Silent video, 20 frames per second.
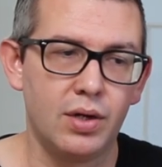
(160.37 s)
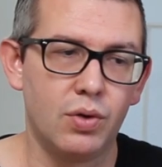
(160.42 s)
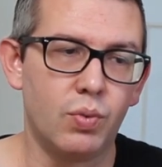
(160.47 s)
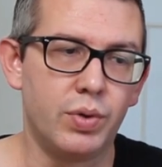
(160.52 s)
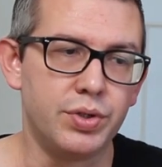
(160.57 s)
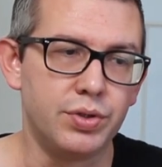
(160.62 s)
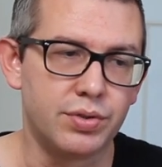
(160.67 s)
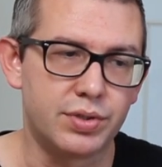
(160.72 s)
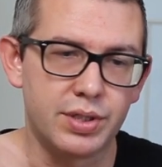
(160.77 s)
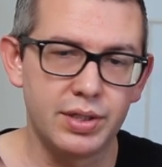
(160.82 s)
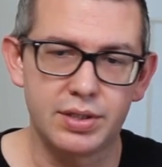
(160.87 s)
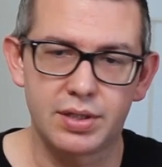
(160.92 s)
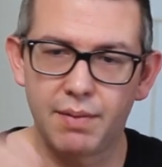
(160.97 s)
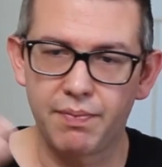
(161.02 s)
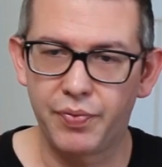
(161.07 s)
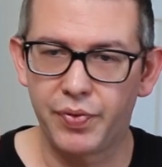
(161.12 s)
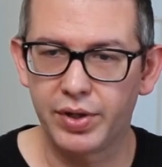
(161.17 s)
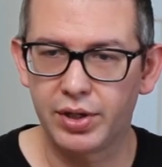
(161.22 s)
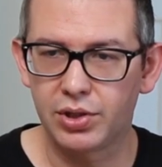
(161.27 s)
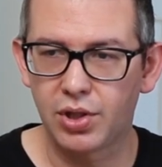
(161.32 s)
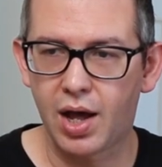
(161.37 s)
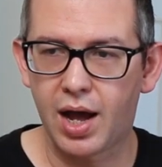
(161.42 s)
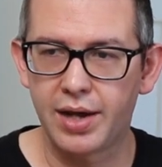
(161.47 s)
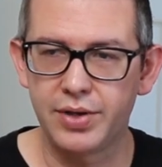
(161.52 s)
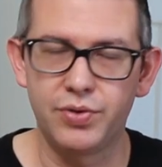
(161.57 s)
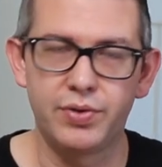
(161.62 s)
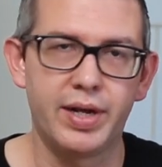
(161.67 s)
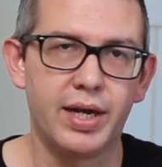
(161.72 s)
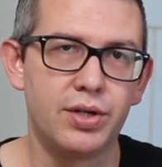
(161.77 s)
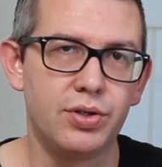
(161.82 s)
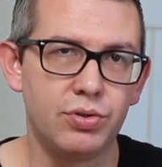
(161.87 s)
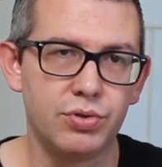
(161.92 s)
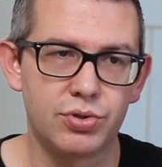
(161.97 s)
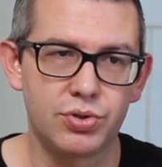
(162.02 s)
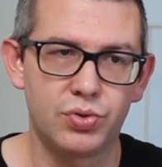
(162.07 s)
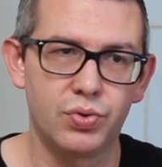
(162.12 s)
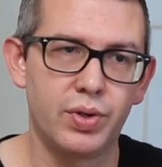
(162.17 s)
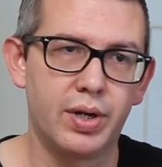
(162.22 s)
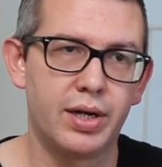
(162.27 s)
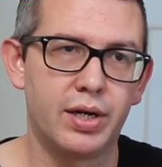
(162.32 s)
When you see something a lot, you get
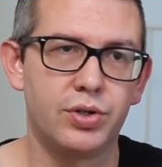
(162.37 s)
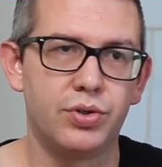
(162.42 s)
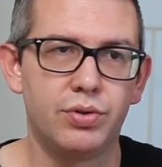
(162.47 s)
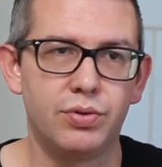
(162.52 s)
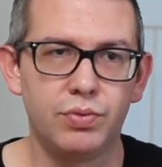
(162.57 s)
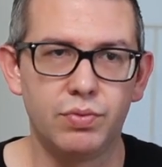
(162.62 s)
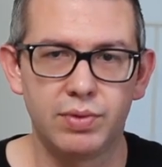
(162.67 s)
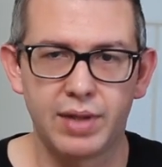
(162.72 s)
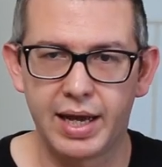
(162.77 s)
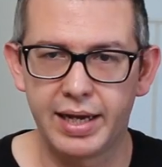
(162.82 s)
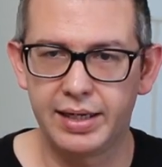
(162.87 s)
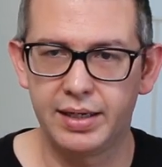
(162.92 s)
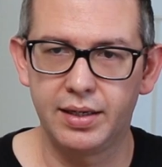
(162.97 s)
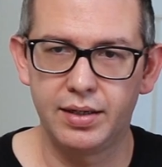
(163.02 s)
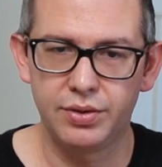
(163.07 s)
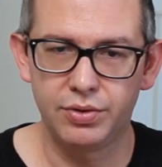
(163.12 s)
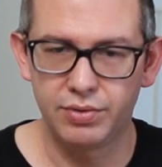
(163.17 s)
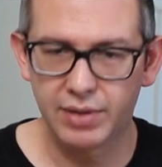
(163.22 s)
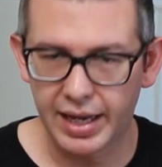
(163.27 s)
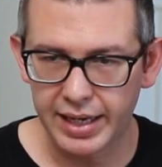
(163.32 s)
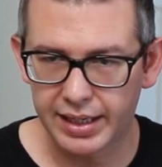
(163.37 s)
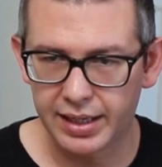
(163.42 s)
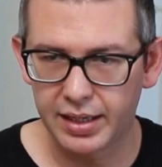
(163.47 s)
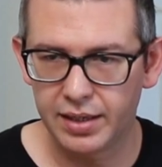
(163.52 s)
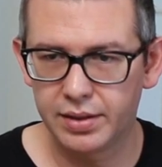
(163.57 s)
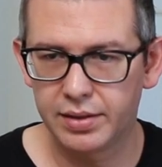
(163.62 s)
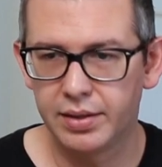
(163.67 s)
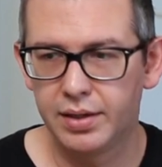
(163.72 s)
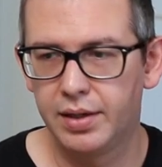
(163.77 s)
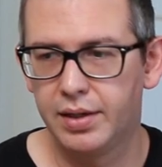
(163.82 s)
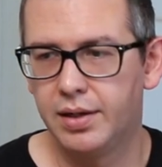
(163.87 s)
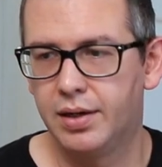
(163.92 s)
used to it and you like it,